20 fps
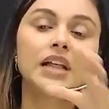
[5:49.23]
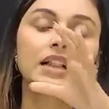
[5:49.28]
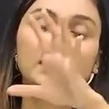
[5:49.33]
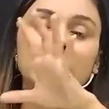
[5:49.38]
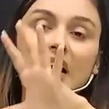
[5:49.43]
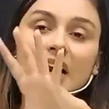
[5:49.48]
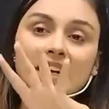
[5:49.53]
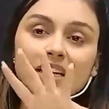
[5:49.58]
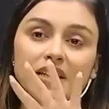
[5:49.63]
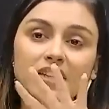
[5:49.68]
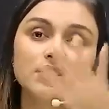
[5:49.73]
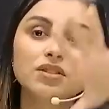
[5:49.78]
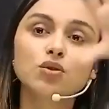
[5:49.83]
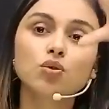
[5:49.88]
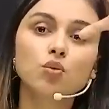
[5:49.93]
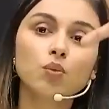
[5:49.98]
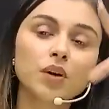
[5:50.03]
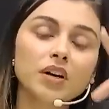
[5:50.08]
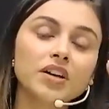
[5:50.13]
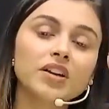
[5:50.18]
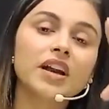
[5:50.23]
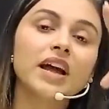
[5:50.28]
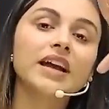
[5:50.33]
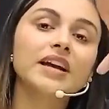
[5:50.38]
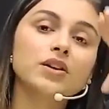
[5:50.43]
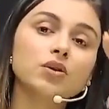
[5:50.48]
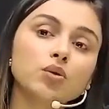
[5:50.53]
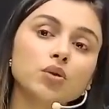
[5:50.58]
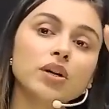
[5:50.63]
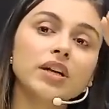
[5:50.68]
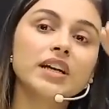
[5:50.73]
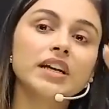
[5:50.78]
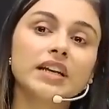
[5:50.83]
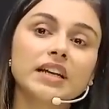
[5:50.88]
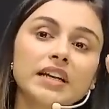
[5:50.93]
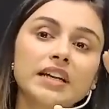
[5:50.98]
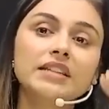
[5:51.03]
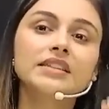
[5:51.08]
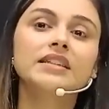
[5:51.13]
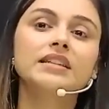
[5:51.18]
That is you were trying to
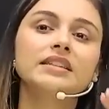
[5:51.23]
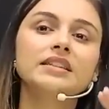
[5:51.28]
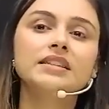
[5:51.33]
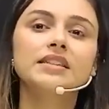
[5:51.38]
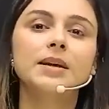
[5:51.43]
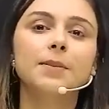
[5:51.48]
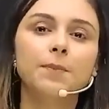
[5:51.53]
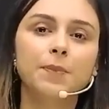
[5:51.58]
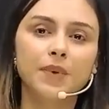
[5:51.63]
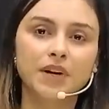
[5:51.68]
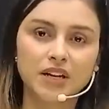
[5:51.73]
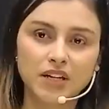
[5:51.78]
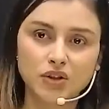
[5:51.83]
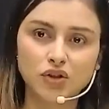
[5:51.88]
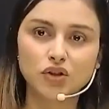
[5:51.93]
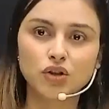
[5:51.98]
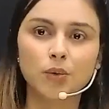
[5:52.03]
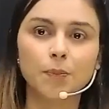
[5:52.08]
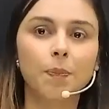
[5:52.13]
decrease its temperature.